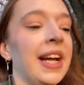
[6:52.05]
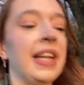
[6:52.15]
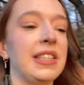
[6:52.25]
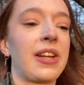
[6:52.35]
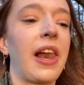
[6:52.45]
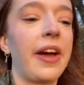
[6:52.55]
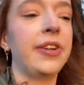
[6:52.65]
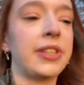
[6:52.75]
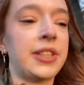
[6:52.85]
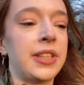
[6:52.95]
It's
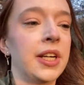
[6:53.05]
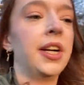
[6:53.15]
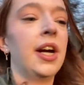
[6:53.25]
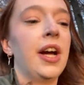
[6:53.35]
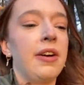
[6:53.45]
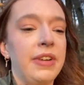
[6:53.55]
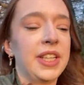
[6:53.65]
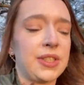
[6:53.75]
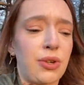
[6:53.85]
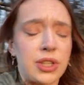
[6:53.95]
close.
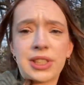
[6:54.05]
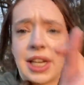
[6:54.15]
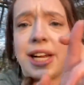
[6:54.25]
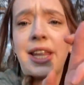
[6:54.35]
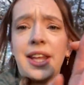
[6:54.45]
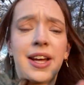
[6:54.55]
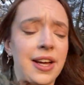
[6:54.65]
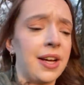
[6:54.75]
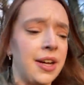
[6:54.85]
Fingers crossed I get there